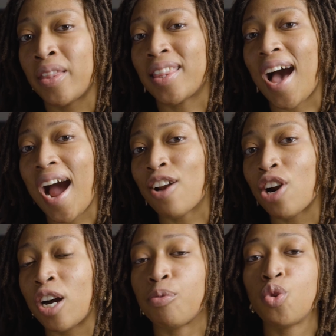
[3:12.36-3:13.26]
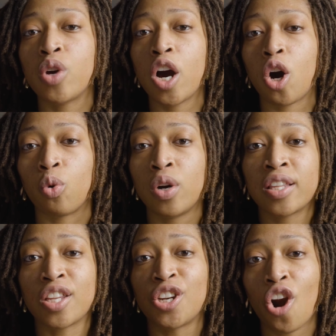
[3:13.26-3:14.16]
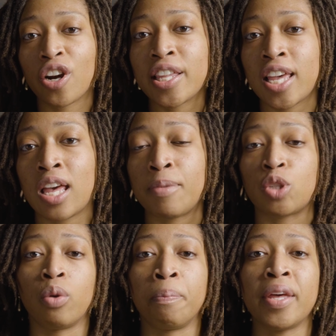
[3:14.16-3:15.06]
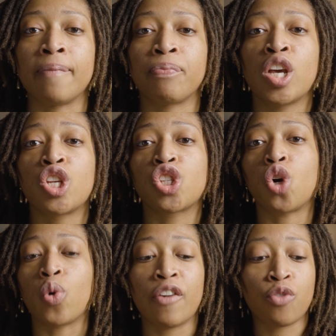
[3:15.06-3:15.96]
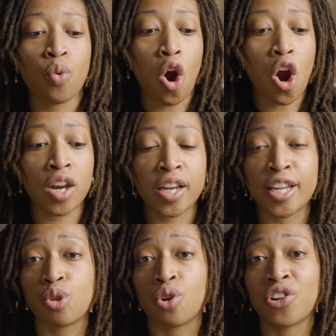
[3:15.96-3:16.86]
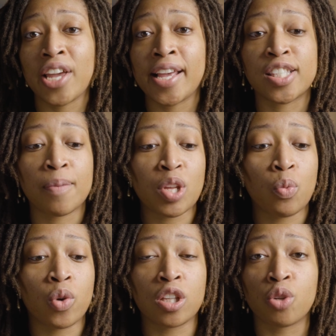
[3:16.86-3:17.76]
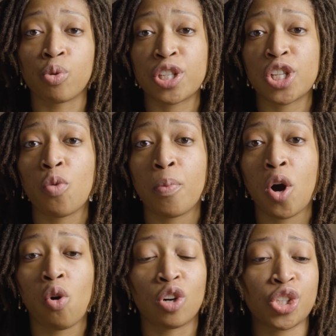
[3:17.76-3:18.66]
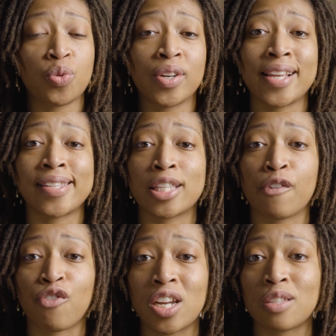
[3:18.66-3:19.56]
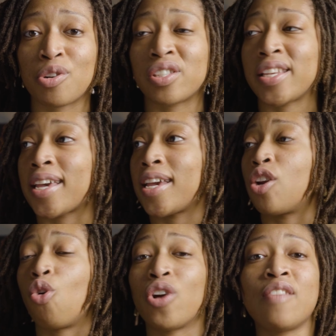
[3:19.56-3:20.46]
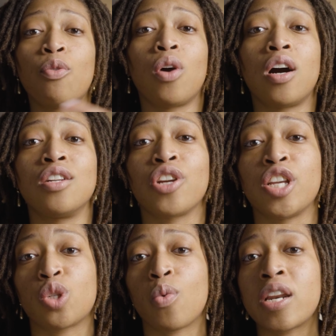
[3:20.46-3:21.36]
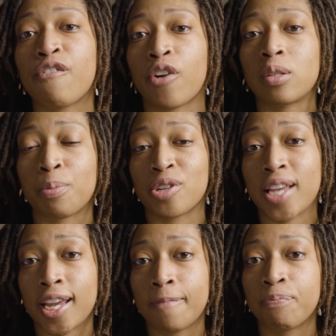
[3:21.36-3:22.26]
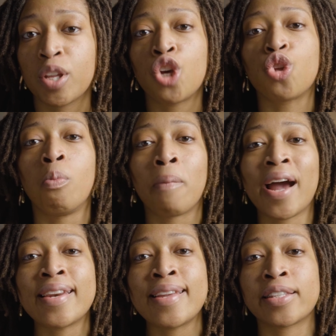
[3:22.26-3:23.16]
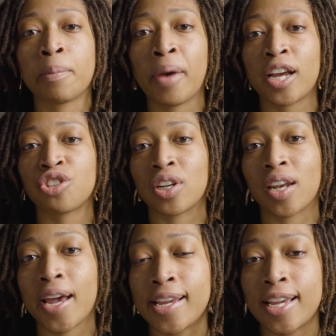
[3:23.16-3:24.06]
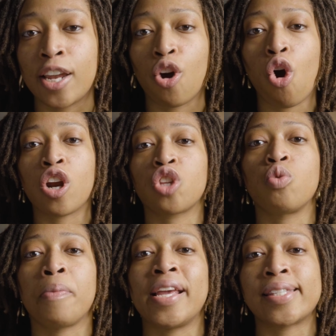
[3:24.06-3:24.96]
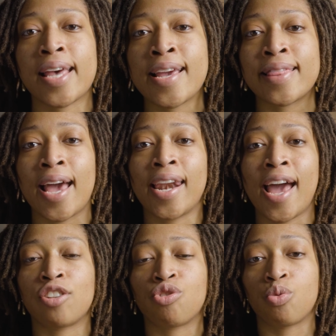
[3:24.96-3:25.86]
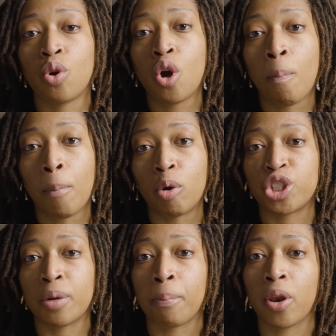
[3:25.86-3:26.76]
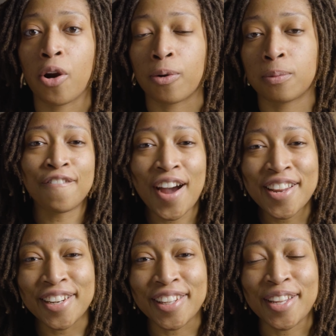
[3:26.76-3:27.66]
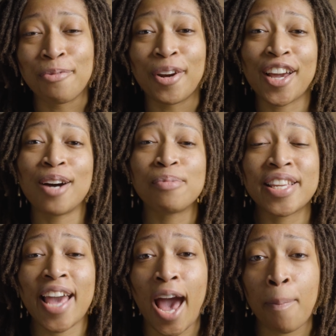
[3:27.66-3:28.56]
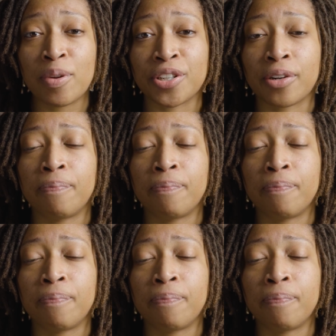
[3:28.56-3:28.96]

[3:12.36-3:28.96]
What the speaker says: the higher up you go, the darker your image will be. So if you are looking to create something with a little slow-mo or shooting at 60 frames per second or even 120 frames per second, you might need some extra light in order to maintain that natural motion blur. Finally, when it comes to your aperture,